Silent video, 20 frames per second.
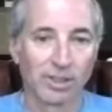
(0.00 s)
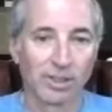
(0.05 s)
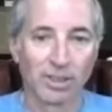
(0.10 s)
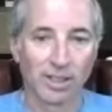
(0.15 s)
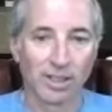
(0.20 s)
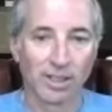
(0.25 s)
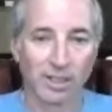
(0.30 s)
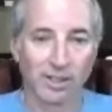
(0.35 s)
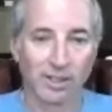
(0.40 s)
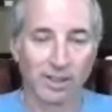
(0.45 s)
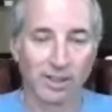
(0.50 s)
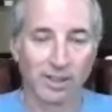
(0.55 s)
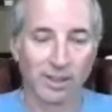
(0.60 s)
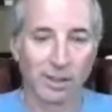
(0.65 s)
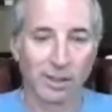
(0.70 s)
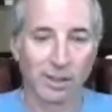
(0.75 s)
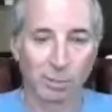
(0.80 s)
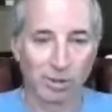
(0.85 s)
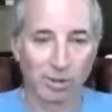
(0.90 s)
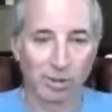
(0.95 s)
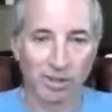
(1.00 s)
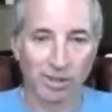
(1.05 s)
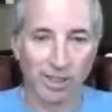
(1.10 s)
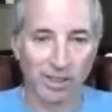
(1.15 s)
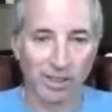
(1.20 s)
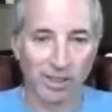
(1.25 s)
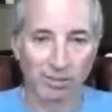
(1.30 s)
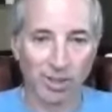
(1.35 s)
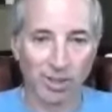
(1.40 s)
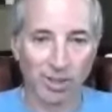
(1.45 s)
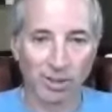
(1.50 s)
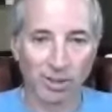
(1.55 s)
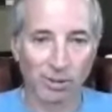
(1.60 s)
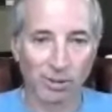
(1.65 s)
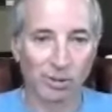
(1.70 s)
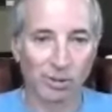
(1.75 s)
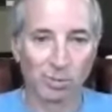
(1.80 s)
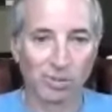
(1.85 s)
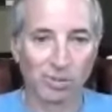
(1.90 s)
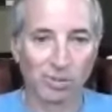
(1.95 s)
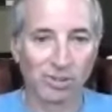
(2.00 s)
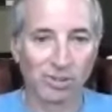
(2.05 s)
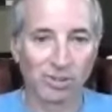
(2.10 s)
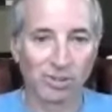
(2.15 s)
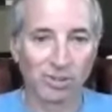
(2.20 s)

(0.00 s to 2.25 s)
they communicate volumes.